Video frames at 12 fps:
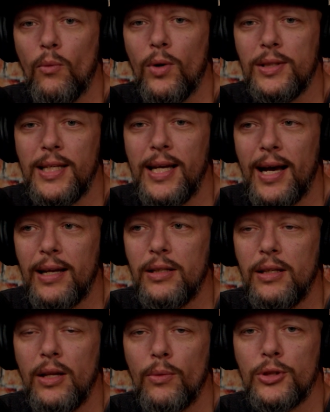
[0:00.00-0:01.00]
was
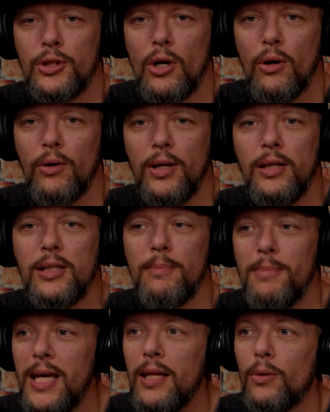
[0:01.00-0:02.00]
there was no
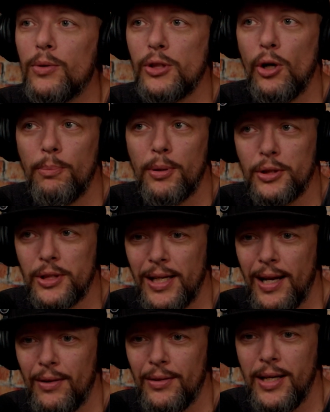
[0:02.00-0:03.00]

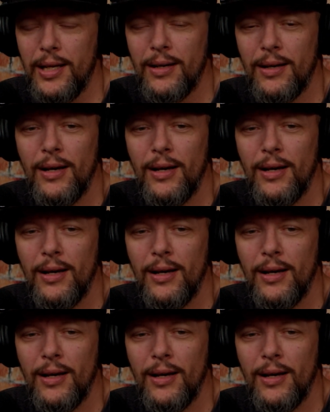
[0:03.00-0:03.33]
personality.